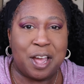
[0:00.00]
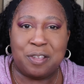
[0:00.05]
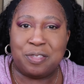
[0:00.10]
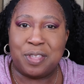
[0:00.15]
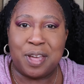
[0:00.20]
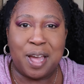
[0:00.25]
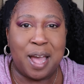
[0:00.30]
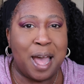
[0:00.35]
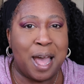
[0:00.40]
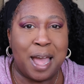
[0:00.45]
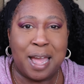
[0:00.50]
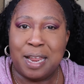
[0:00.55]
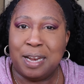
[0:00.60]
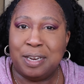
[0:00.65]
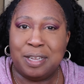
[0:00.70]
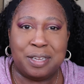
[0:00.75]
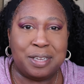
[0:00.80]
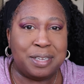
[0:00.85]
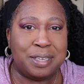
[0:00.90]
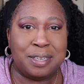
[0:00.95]
out the eye
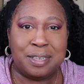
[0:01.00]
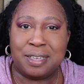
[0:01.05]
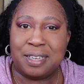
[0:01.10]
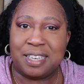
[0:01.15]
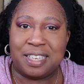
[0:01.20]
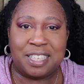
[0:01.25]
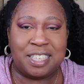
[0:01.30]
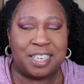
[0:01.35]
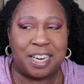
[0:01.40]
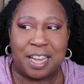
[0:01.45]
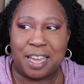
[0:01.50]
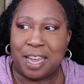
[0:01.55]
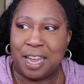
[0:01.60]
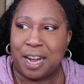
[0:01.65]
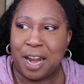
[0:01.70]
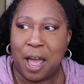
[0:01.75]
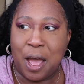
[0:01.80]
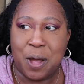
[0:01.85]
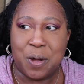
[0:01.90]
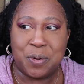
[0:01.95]
look. Check it
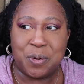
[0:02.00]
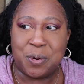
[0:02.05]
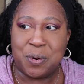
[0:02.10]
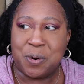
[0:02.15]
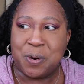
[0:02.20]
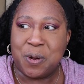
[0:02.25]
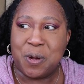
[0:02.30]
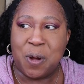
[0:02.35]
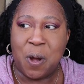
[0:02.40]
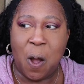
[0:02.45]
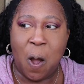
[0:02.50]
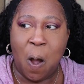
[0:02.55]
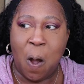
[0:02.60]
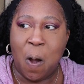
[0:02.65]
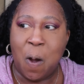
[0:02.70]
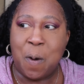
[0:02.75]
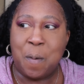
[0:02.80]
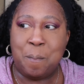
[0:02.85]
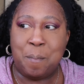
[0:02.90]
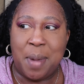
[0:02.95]
out, girl.
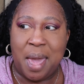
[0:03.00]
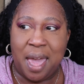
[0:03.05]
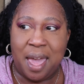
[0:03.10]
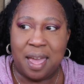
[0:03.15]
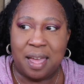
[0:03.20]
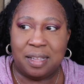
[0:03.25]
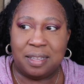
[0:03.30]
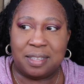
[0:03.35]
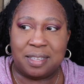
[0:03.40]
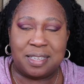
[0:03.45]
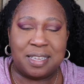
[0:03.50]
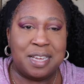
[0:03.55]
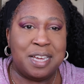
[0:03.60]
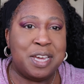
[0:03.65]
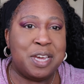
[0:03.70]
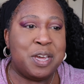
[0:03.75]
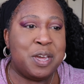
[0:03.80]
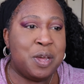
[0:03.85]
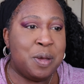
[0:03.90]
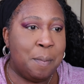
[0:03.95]
All matte,
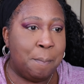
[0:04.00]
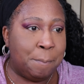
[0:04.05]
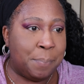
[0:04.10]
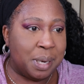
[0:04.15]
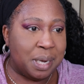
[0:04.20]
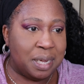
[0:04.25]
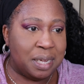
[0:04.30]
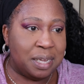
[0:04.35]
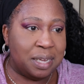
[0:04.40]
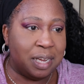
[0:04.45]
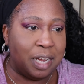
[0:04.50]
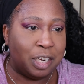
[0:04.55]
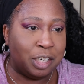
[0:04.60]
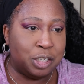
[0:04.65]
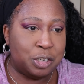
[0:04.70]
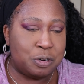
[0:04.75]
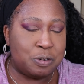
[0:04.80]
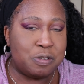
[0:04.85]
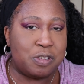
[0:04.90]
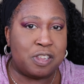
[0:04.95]
but a
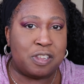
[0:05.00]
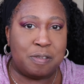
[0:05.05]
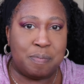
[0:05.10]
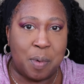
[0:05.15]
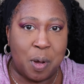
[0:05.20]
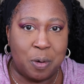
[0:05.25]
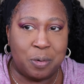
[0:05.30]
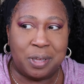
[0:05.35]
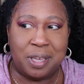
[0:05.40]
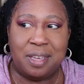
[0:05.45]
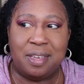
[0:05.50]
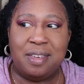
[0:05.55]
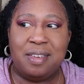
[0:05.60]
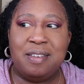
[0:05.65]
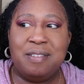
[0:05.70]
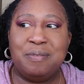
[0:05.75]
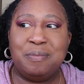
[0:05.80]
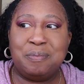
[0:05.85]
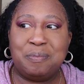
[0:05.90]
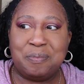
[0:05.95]
little
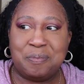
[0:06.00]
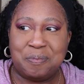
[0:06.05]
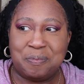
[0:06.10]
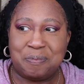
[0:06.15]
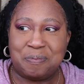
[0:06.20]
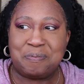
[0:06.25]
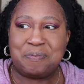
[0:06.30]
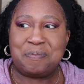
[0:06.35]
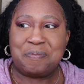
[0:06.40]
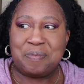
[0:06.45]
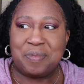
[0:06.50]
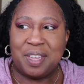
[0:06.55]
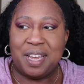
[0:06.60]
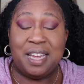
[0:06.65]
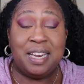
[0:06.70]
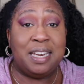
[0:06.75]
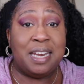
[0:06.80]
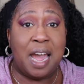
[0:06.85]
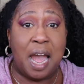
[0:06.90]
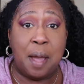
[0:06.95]
smoky.
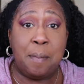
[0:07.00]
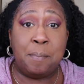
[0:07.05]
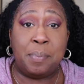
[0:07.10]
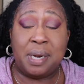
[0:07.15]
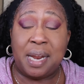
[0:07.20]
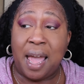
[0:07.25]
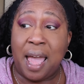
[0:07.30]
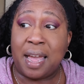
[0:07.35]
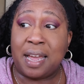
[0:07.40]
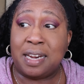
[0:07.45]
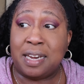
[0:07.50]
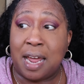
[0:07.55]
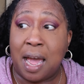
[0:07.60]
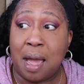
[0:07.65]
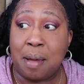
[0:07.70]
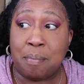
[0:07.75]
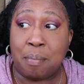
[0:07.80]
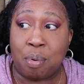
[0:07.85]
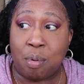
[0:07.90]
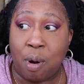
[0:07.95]
Not black,
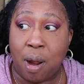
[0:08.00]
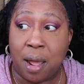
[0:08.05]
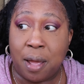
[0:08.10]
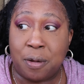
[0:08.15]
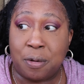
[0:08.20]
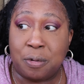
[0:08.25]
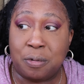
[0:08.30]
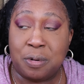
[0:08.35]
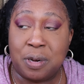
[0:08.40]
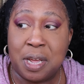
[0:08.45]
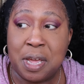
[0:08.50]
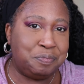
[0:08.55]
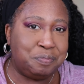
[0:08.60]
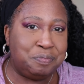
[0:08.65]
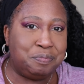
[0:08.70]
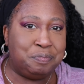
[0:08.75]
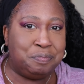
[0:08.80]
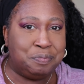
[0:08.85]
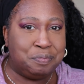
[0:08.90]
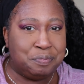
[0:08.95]
not
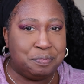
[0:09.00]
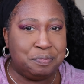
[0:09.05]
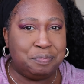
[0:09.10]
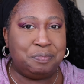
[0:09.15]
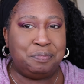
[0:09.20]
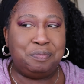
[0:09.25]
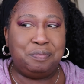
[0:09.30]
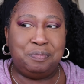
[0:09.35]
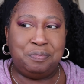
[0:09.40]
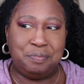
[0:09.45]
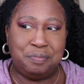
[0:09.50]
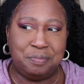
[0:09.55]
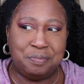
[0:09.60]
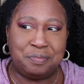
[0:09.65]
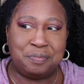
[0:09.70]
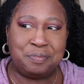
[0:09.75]
brown.